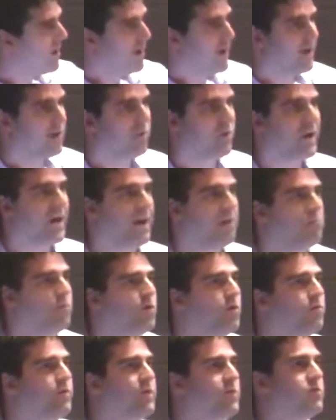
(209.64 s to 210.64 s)
And we have
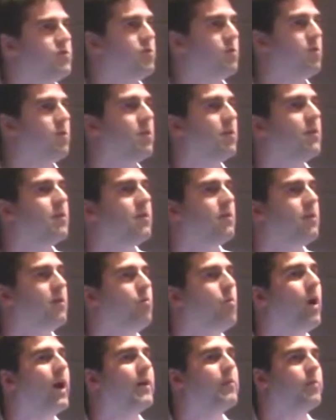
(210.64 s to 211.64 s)
moved into a
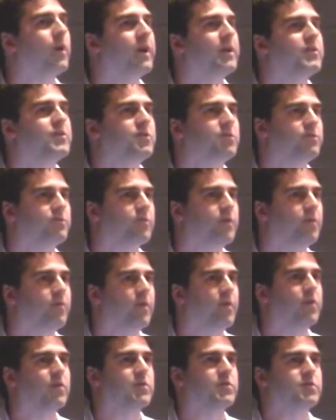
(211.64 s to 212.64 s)
wide range of
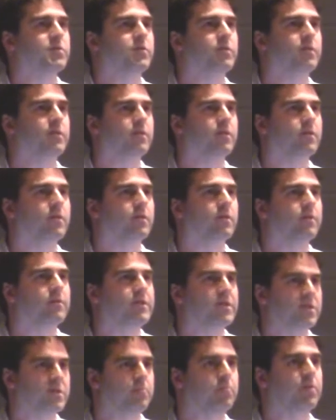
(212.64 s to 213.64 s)
various
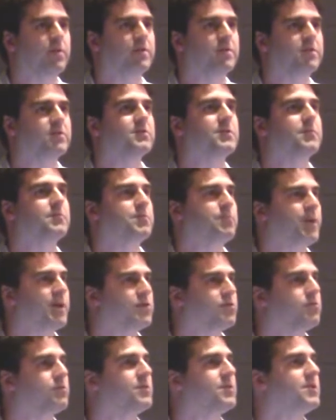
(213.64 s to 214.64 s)
disciplines and
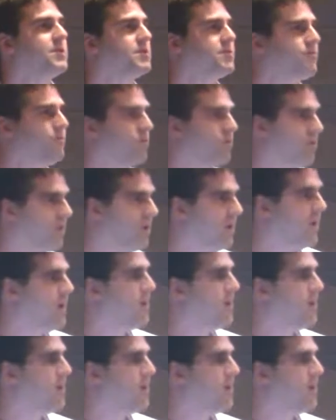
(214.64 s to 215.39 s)
subspecialties for